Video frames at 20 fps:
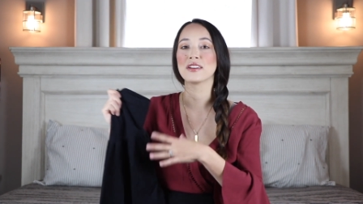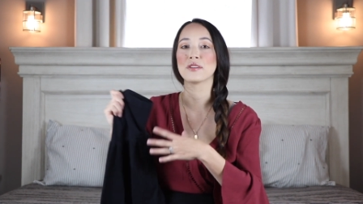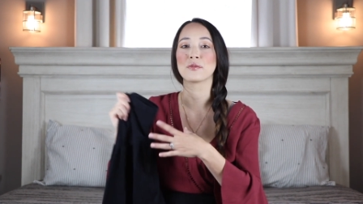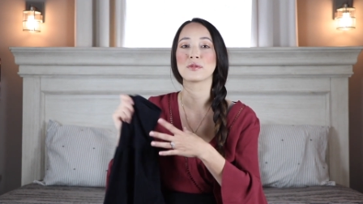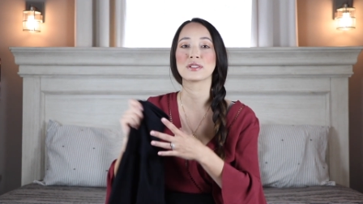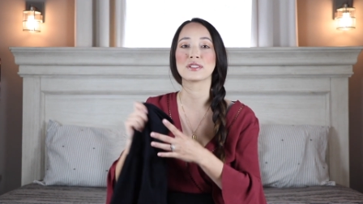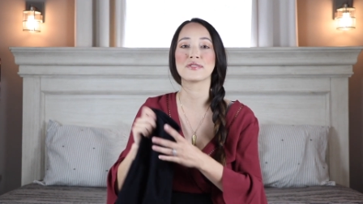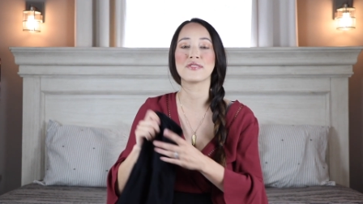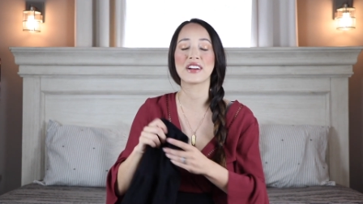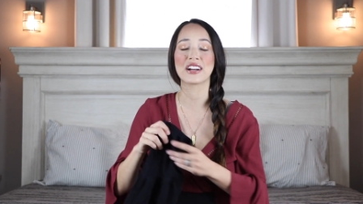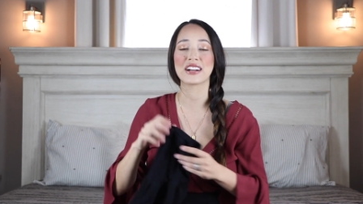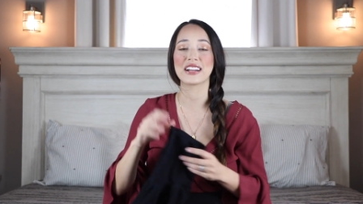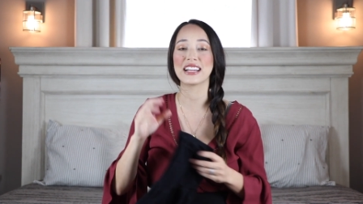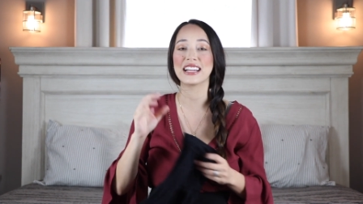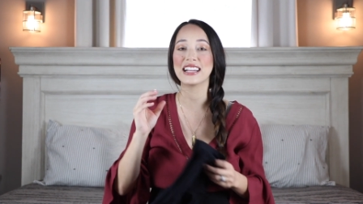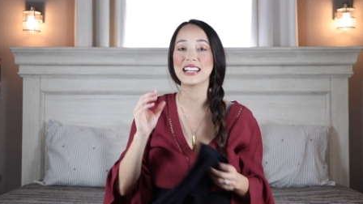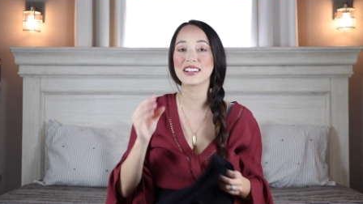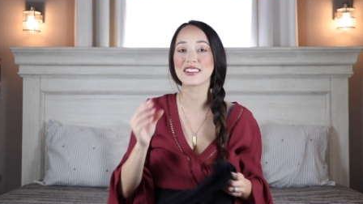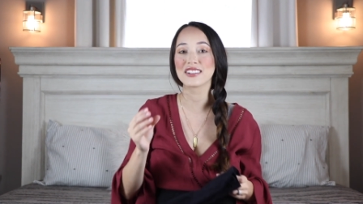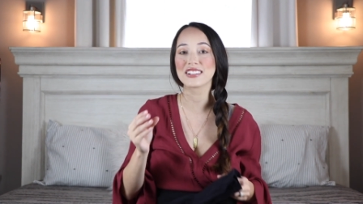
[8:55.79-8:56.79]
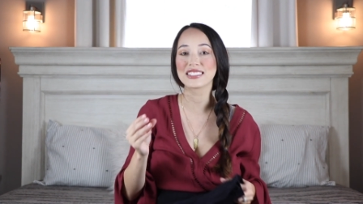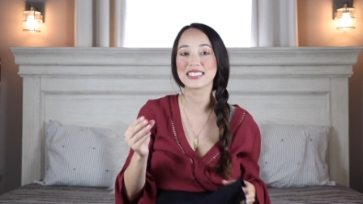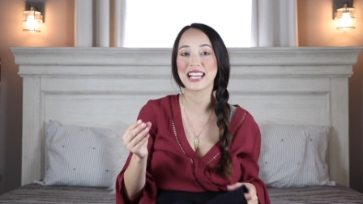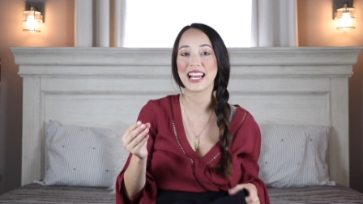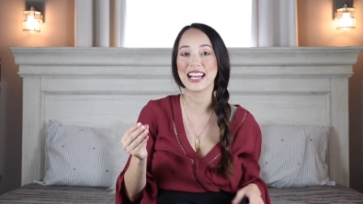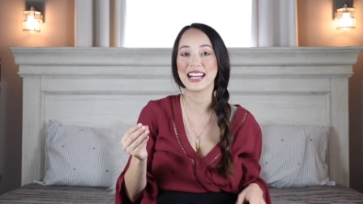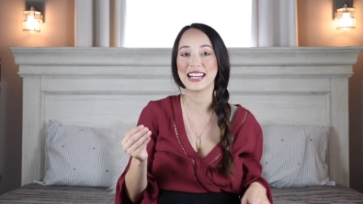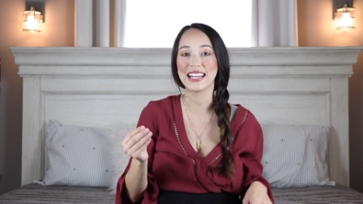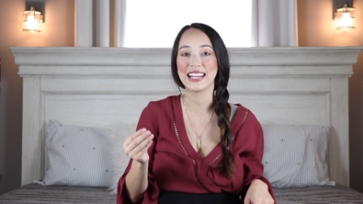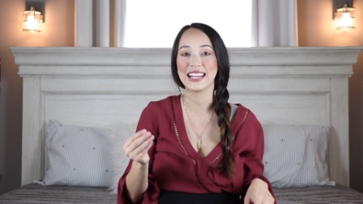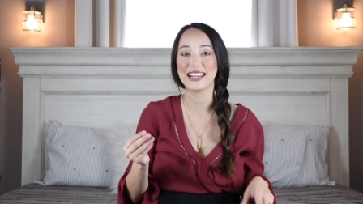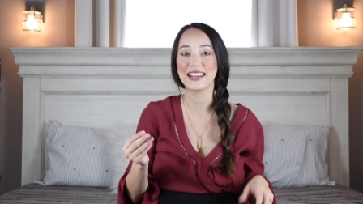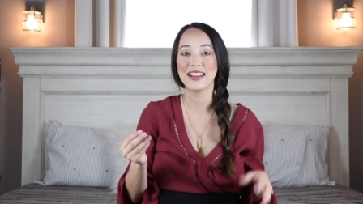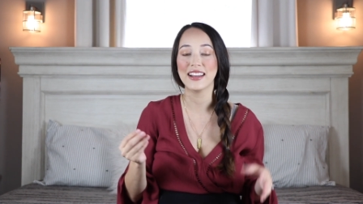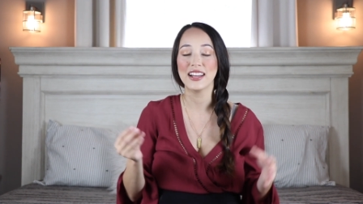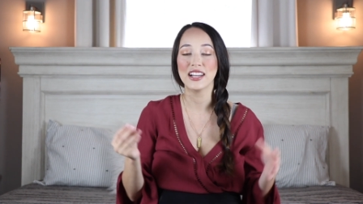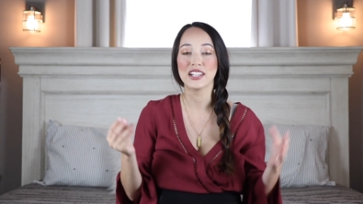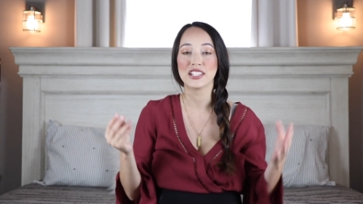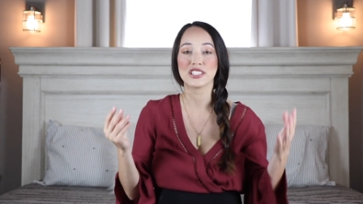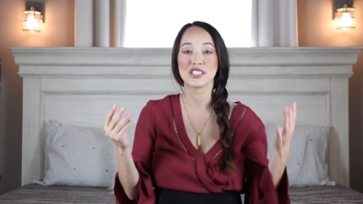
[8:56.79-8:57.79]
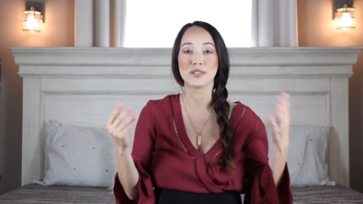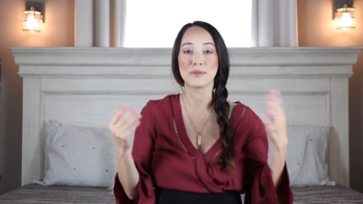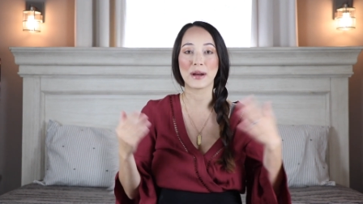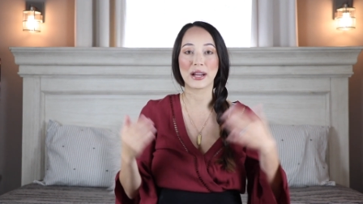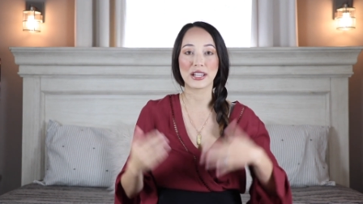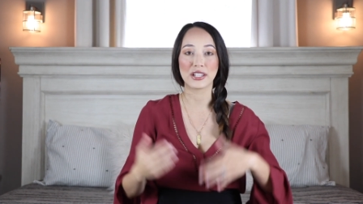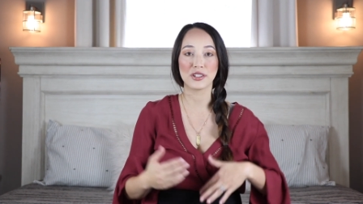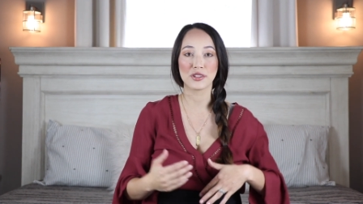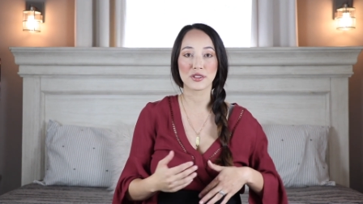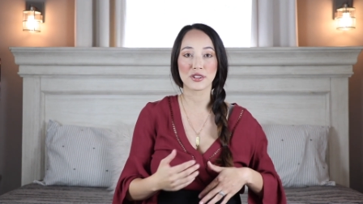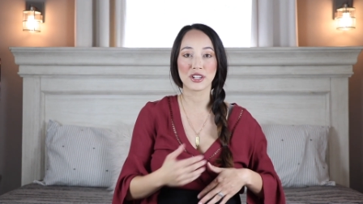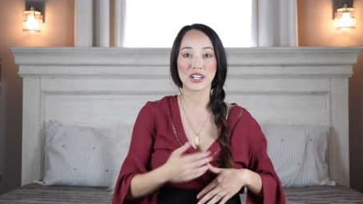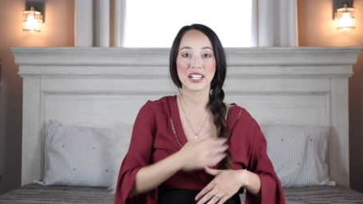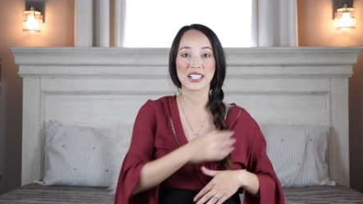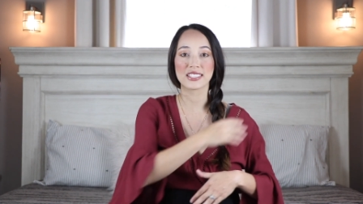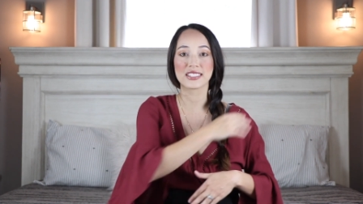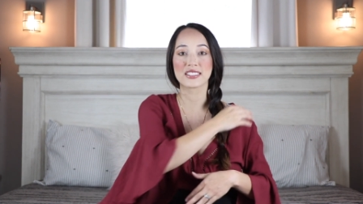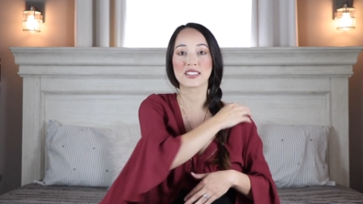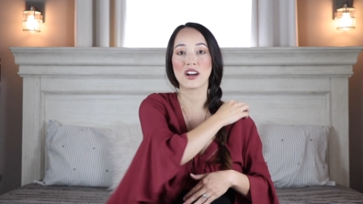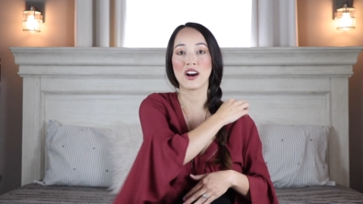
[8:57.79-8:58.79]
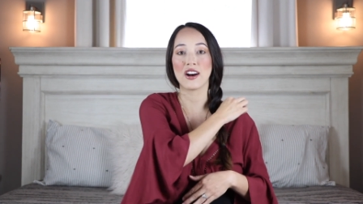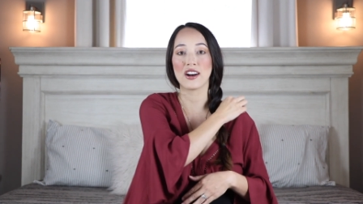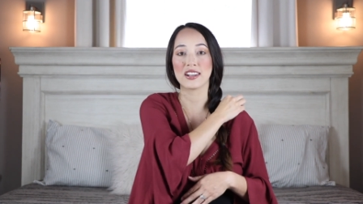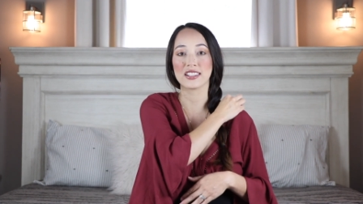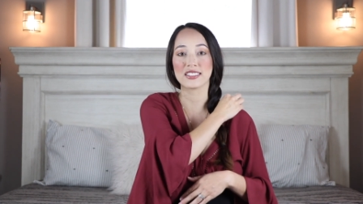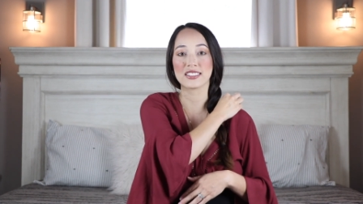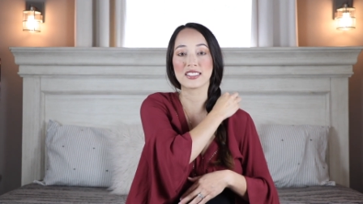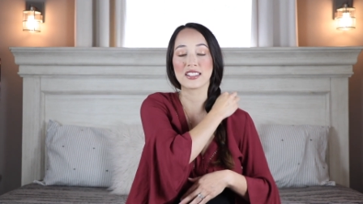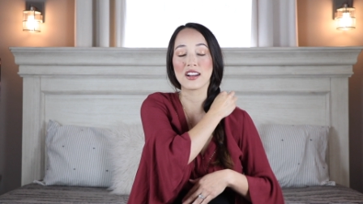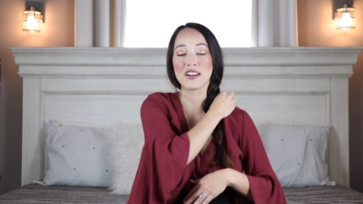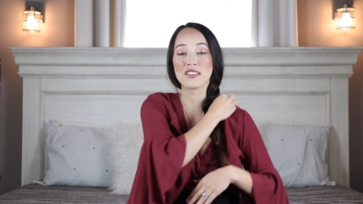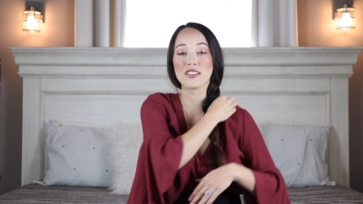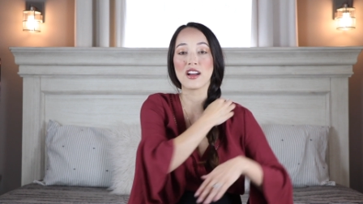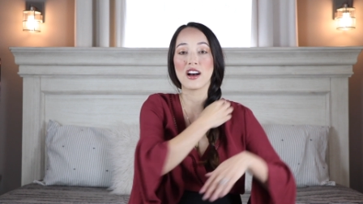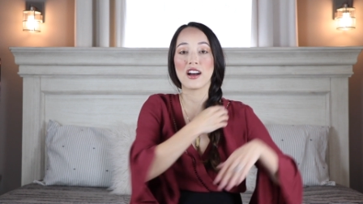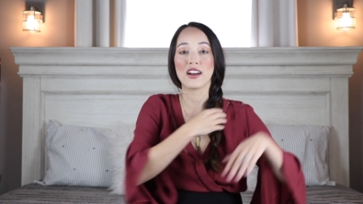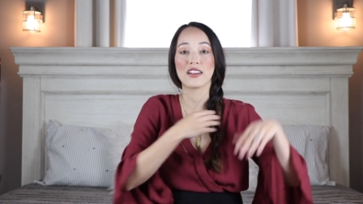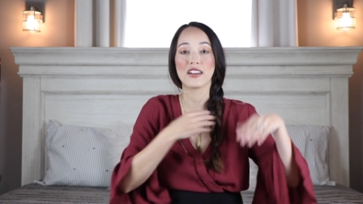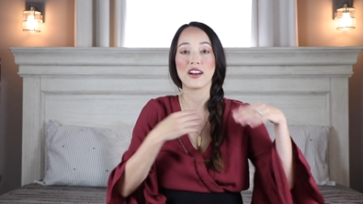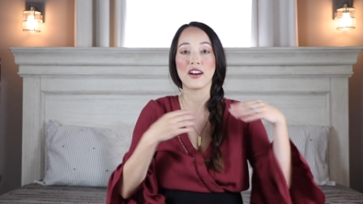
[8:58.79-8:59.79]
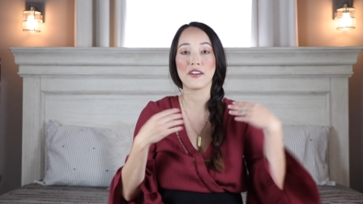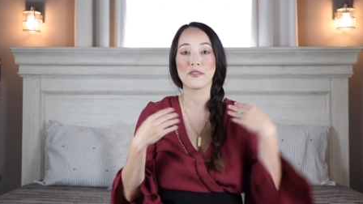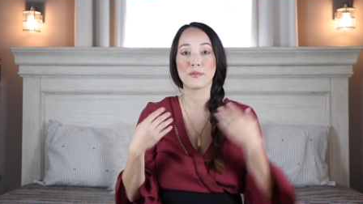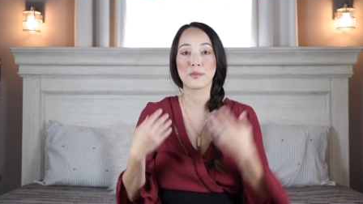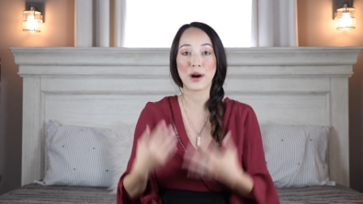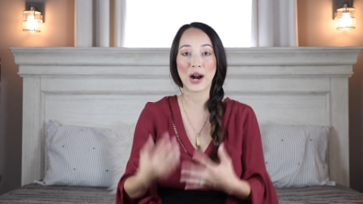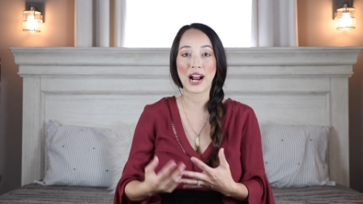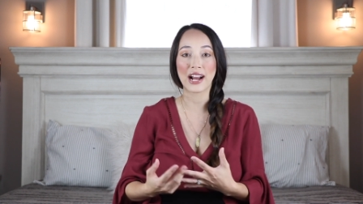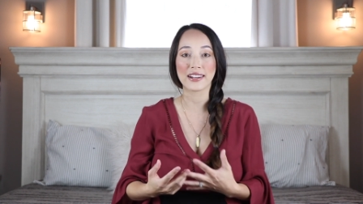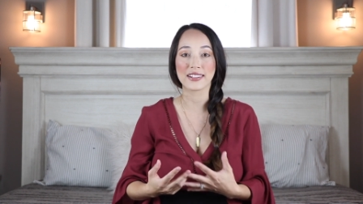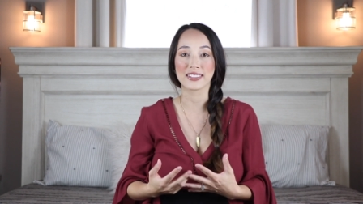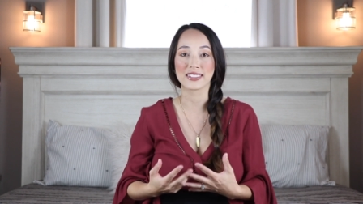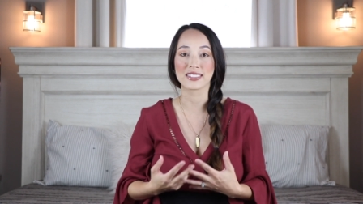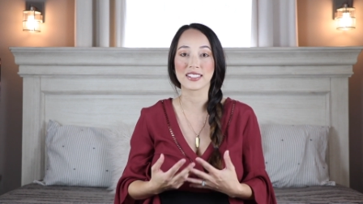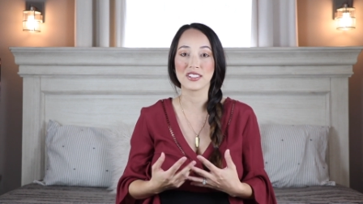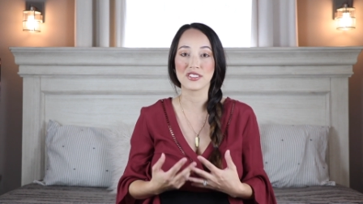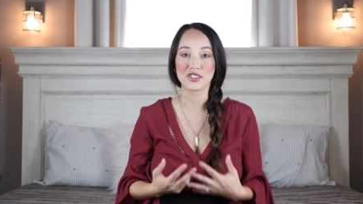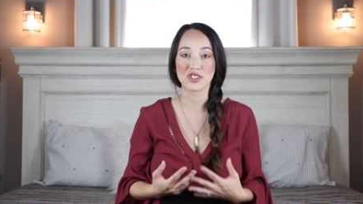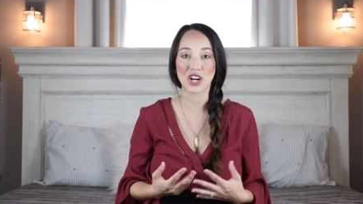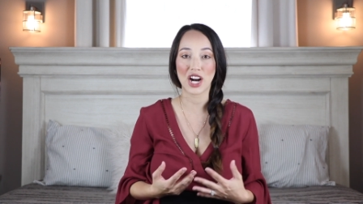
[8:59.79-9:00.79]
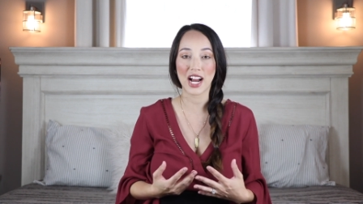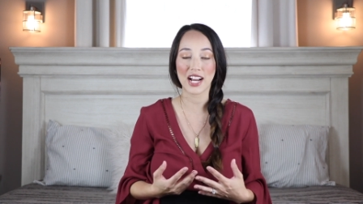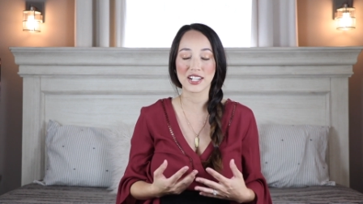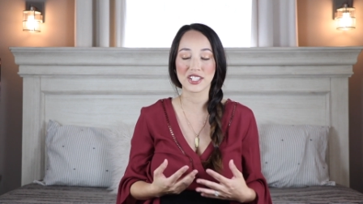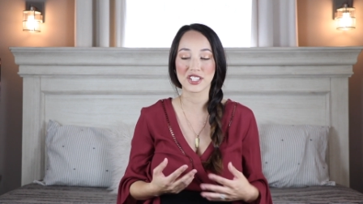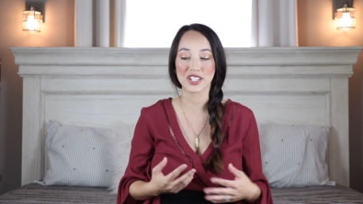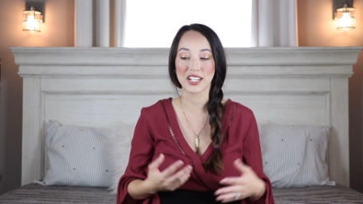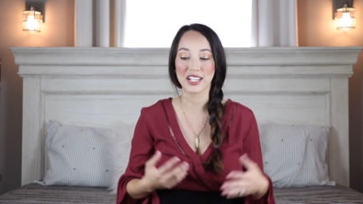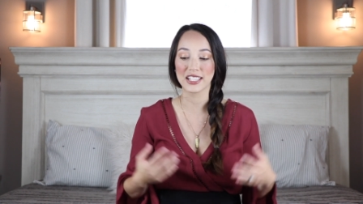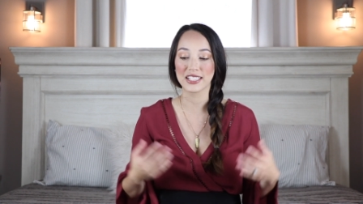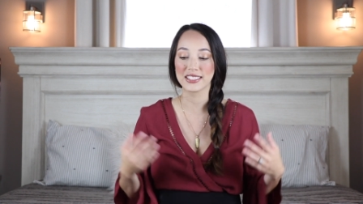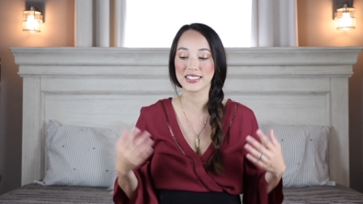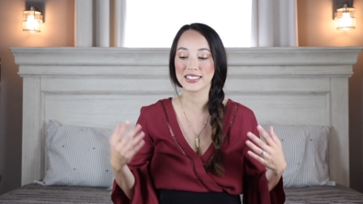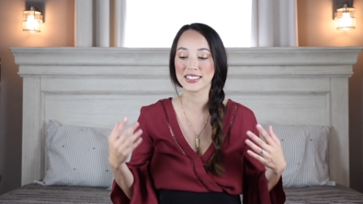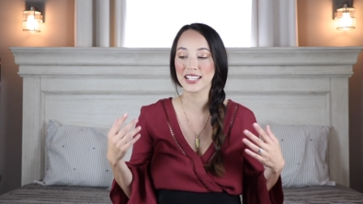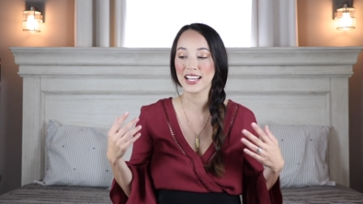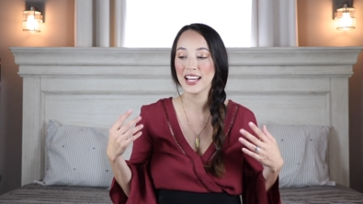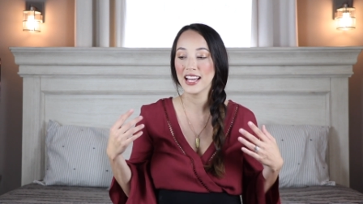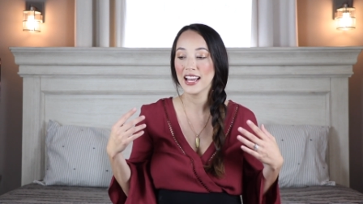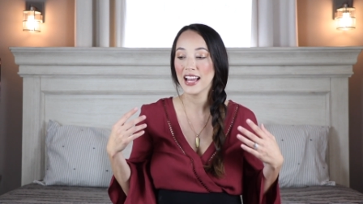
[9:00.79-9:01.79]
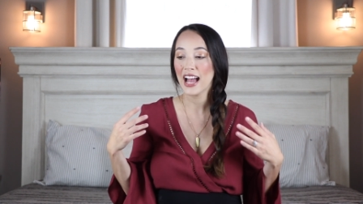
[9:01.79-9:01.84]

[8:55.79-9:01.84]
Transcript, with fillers: was very irritating to my uterus, caused a lot of practice contractions.